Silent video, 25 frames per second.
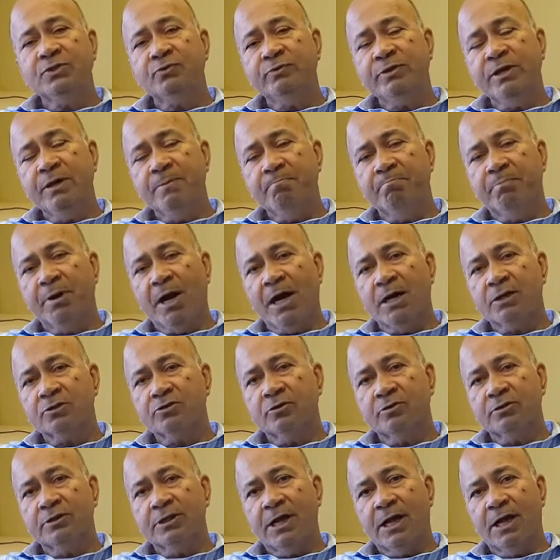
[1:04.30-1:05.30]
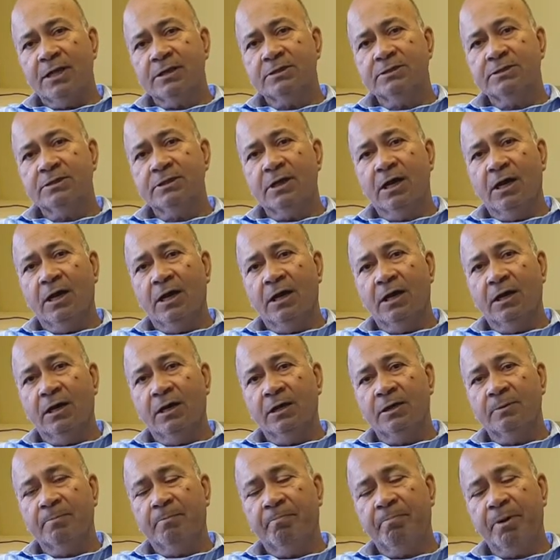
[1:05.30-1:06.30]
we embarked on that
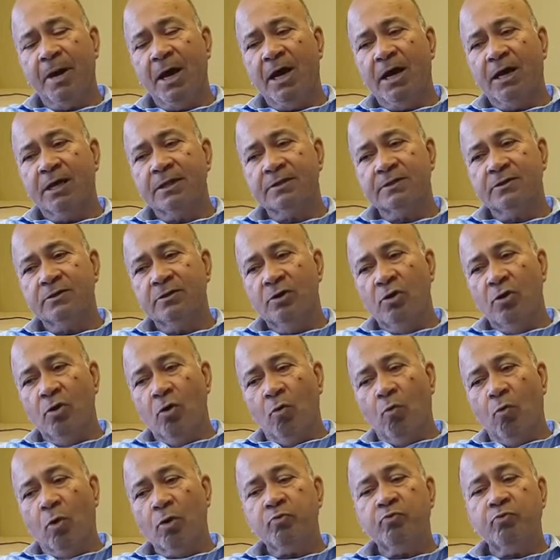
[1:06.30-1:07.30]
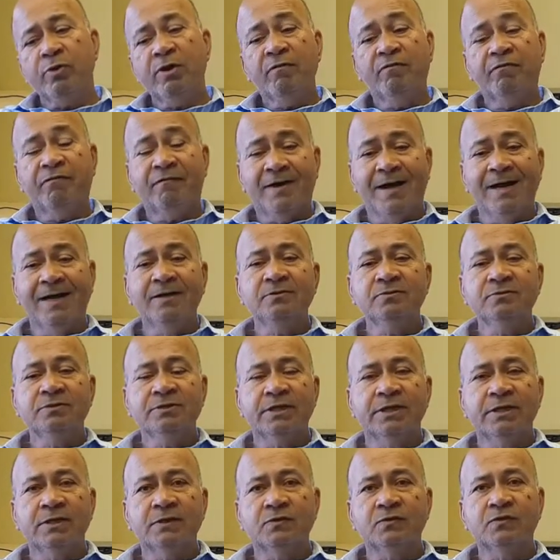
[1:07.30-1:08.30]
uh, path, what we found
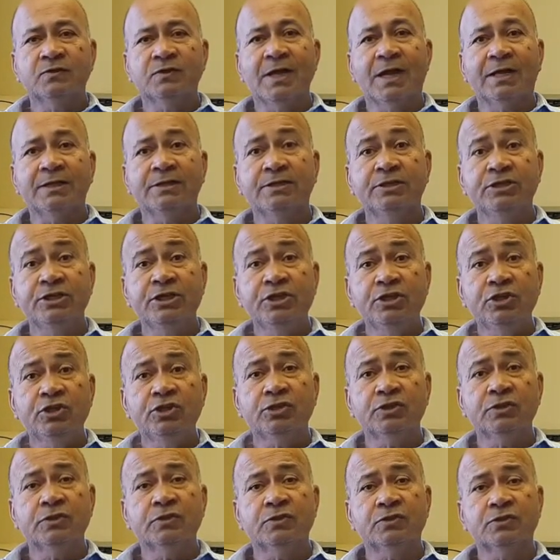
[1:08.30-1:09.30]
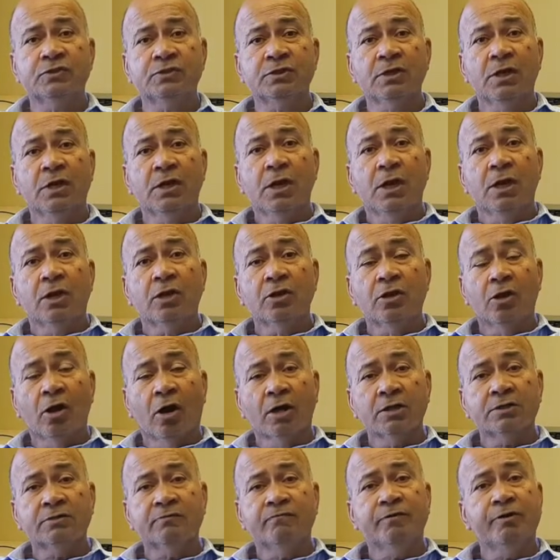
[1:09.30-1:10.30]
is that teachers
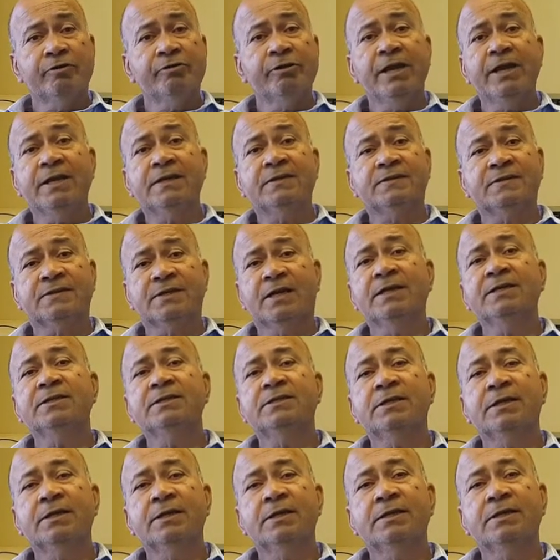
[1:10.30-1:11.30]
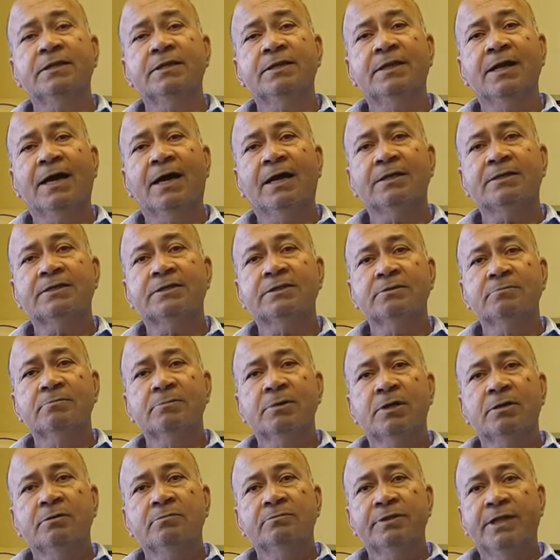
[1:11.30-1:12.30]
got very excited that
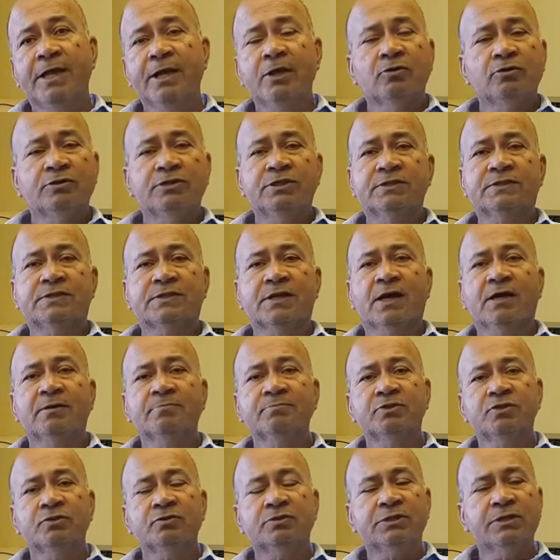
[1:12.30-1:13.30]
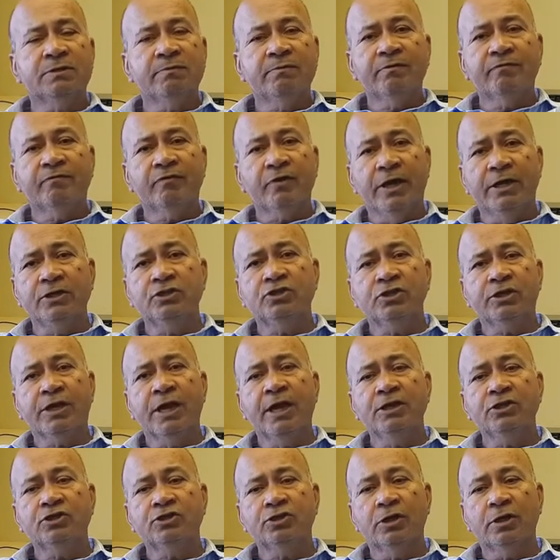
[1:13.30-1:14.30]
they could just come to
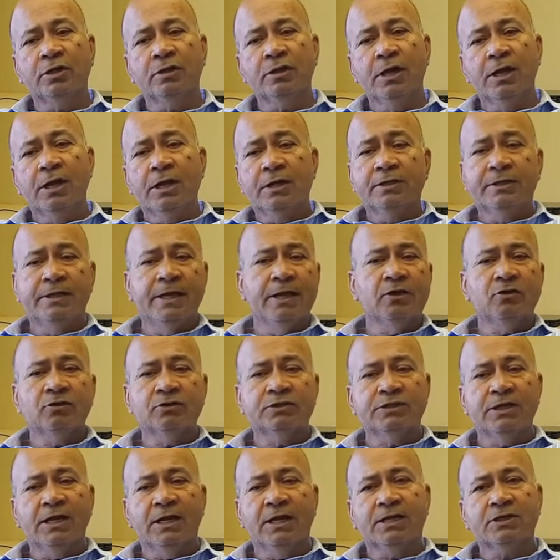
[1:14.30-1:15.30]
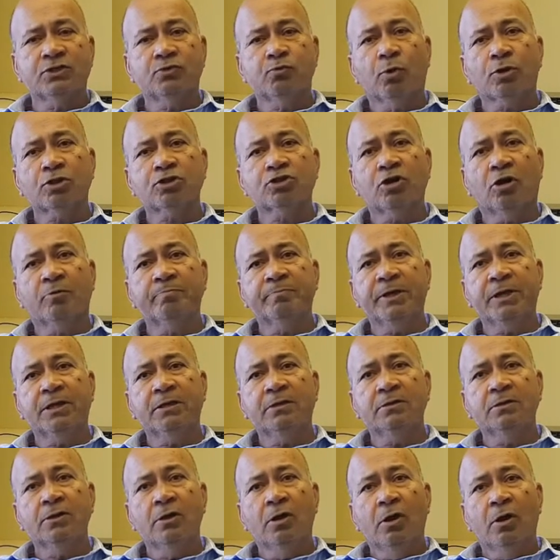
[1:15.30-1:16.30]
TV4Education. They could tell us what topic
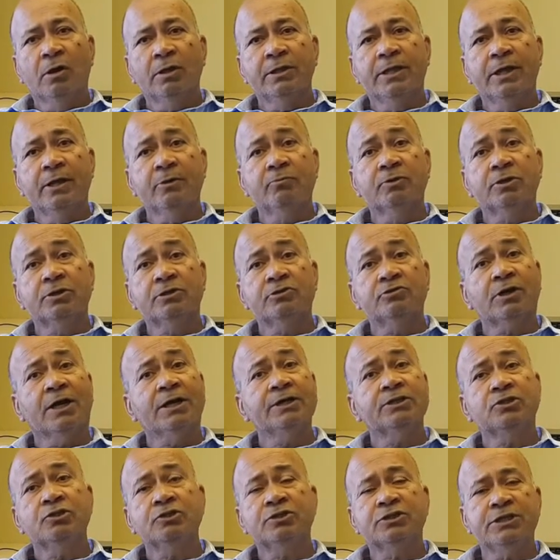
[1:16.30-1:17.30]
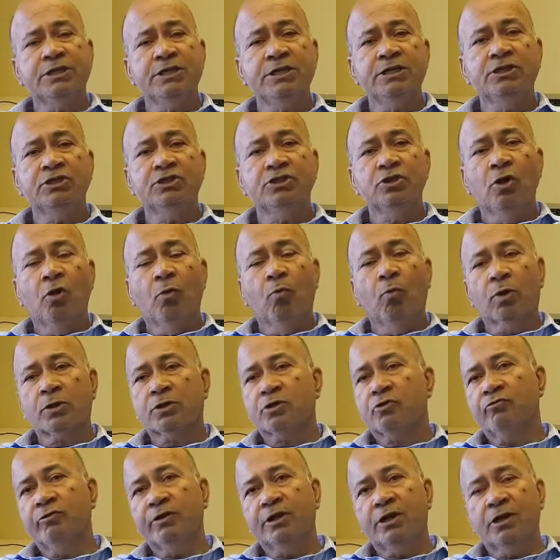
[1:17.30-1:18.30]
they were trying to teach, what
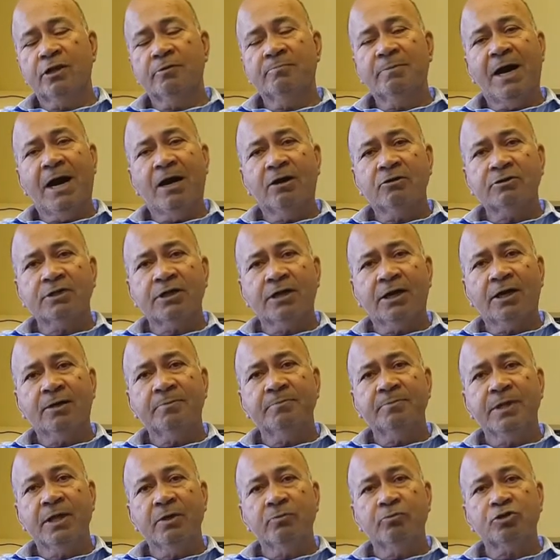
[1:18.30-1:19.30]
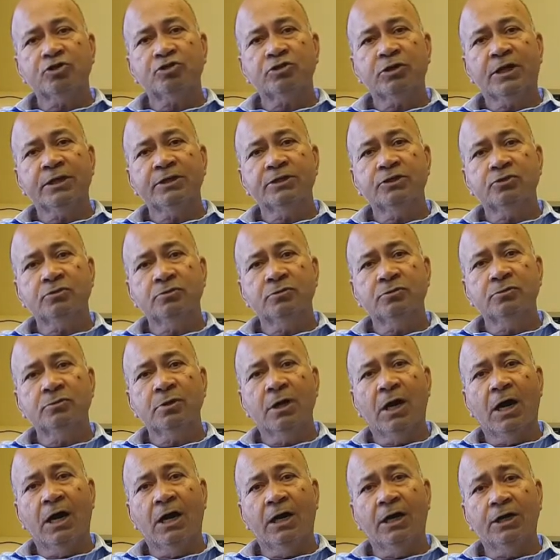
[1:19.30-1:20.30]
curriculum outcome they were trying to
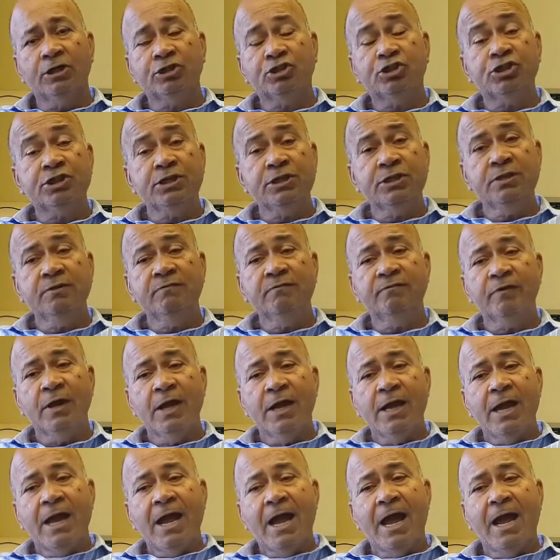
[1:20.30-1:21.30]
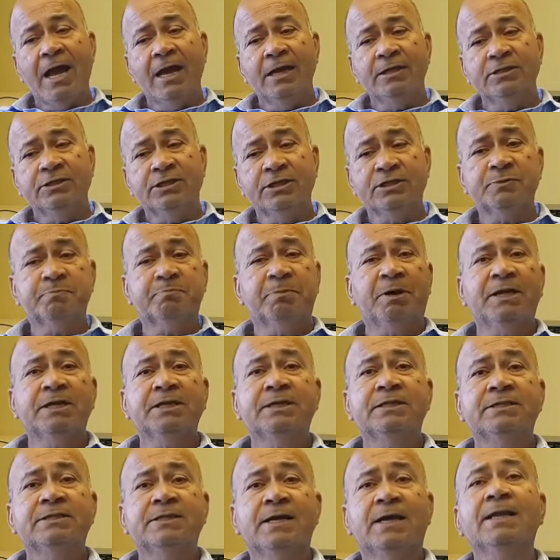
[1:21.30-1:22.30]
uh, achieve, and just by
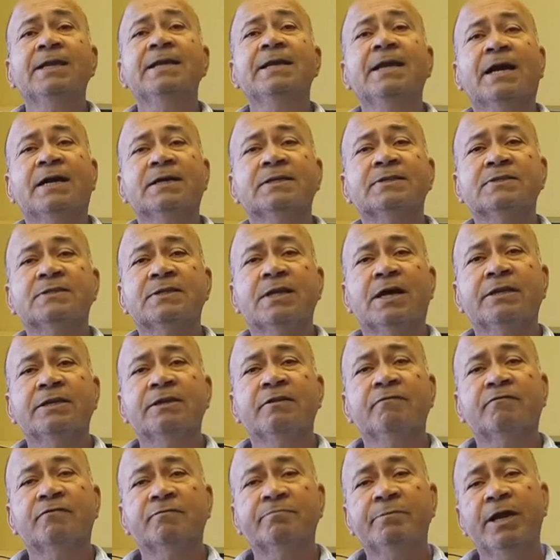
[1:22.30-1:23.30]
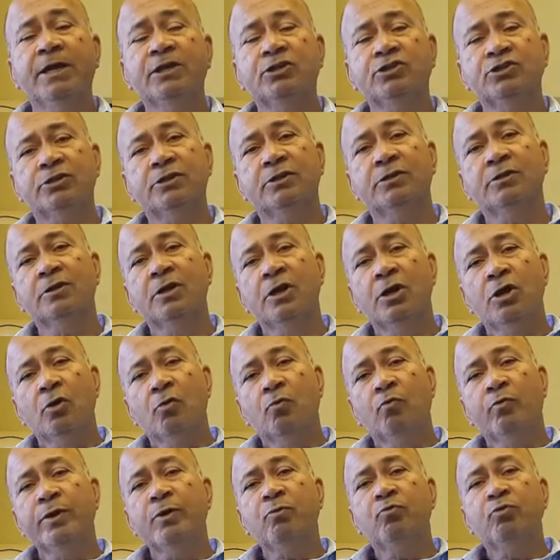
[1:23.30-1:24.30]
telling us that information,
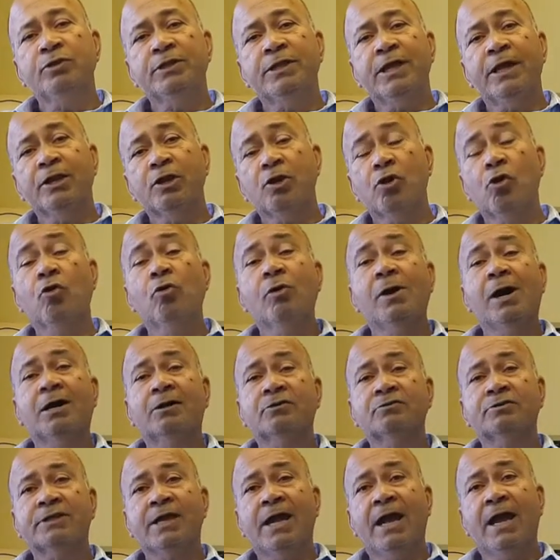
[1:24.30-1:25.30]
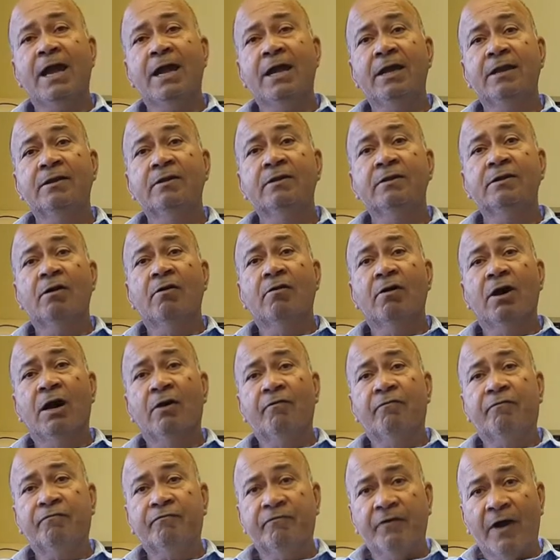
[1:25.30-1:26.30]
we would then go out and
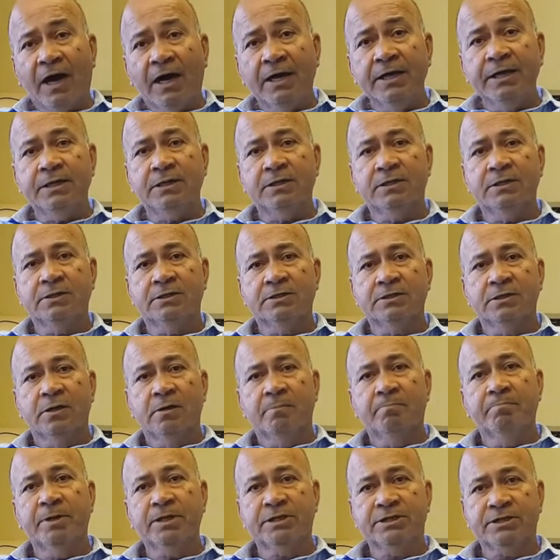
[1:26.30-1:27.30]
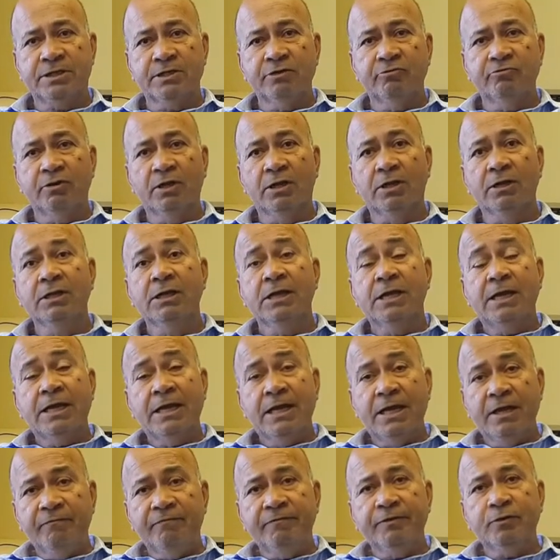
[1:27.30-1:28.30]
find material
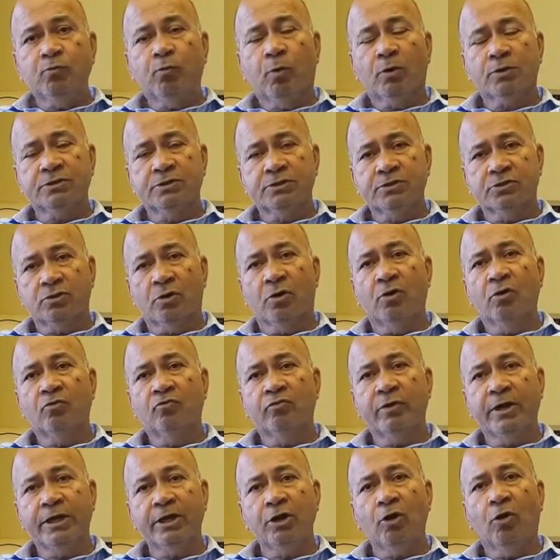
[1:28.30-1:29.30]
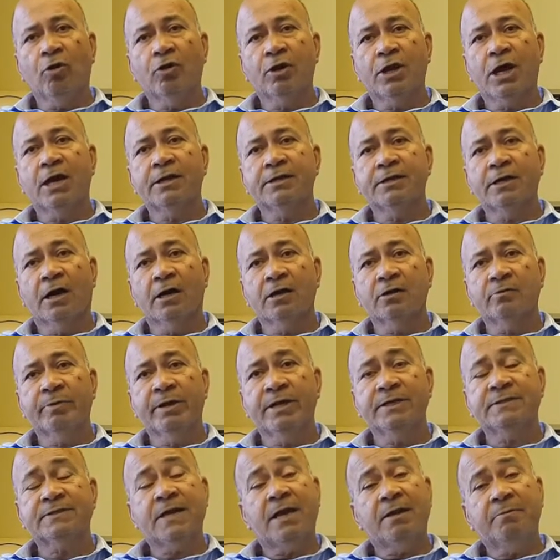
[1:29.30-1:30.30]
if it wasn't already on our
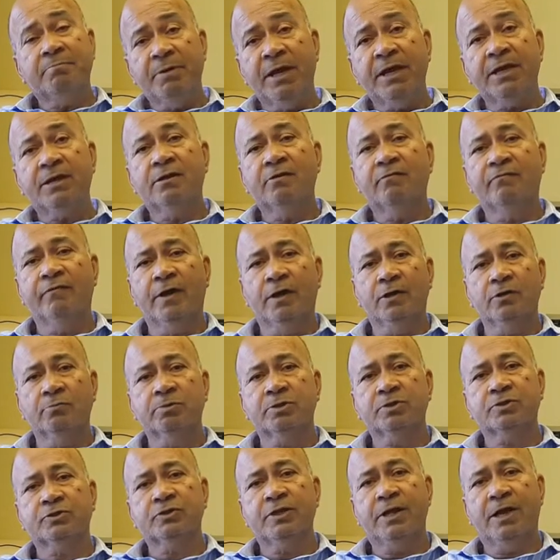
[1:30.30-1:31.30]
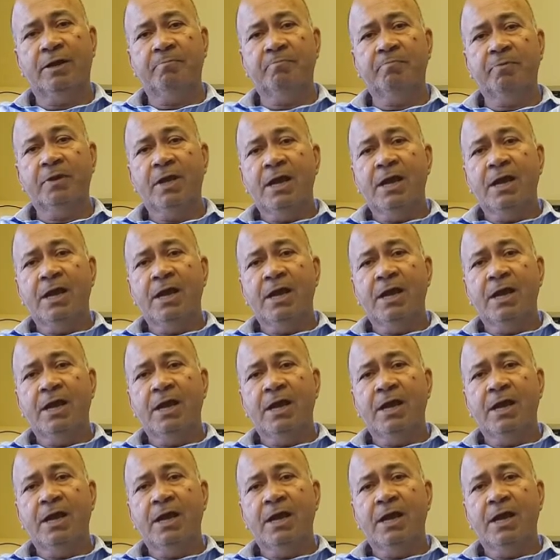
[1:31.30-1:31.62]
database and make it available to them.